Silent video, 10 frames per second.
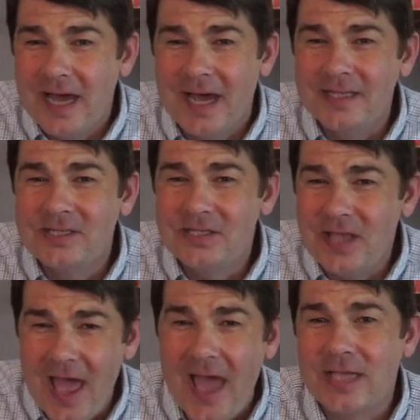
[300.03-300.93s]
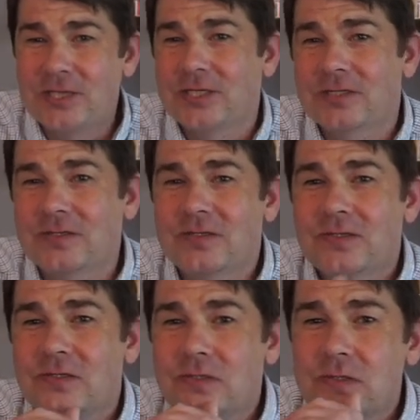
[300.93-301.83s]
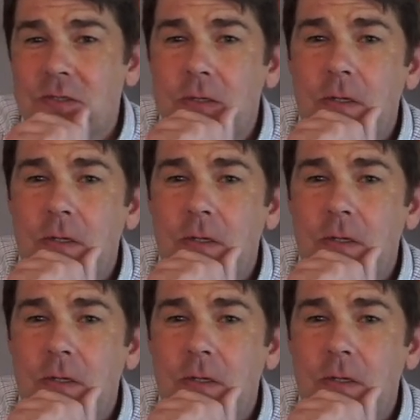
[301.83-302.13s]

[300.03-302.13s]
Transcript: God's actions?